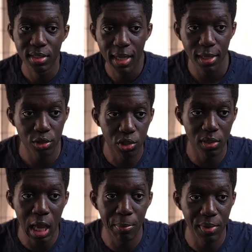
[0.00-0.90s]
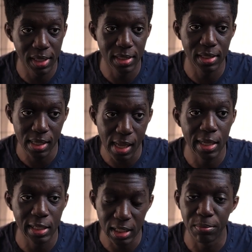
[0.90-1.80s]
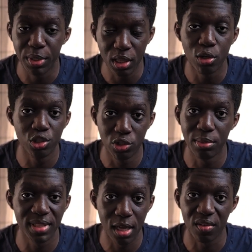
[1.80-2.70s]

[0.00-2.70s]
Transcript: Kaido showed up and yeah, he beat those dreams out